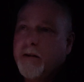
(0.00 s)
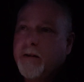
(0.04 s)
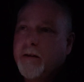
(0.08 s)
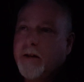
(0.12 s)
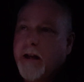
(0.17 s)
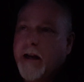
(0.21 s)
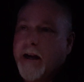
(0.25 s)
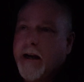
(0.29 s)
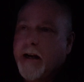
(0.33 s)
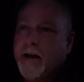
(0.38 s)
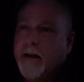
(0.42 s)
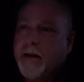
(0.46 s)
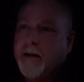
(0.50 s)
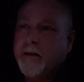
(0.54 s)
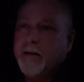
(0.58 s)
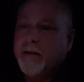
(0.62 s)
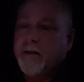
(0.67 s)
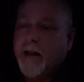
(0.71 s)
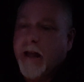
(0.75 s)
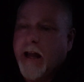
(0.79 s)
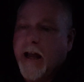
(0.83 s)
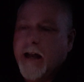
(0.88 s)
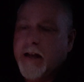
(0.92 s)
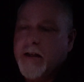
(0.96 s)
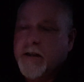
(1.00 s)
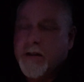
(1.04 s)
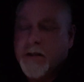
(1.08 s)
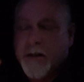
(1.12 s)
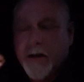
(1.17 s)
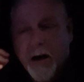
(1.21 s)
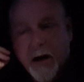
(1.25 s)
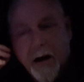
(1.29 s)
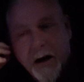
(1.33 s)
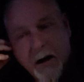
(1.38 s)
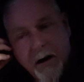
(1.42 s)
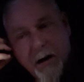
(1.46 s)
like,
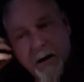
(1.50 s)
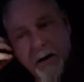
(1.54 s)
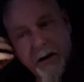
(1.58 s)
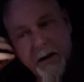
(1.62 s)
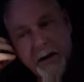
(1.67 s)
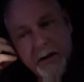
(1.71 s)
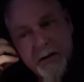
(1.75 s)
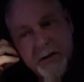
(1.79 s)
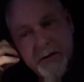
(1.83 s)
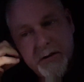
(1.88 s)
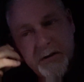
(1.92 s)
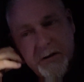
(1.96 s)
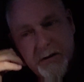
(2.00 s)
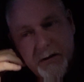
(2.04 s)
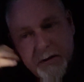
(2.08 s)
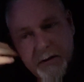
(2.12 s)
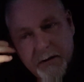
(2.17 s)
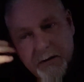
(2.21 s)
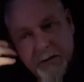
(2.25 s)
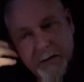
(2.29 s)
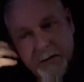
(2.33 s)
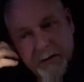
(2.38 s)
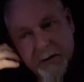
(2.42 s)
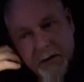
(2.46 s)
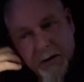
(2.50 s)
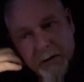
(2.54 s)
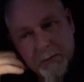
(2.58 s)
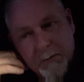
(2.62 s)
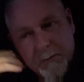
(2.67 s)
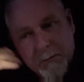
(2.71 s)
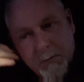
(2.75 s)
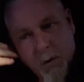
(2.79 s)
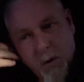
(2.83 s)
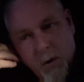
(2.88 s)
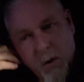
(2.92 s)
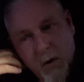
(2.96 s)
Landstar is they're
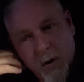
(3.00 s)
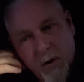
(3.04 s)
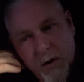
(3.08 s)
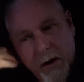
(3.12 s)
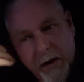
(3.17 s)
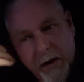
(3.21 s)
more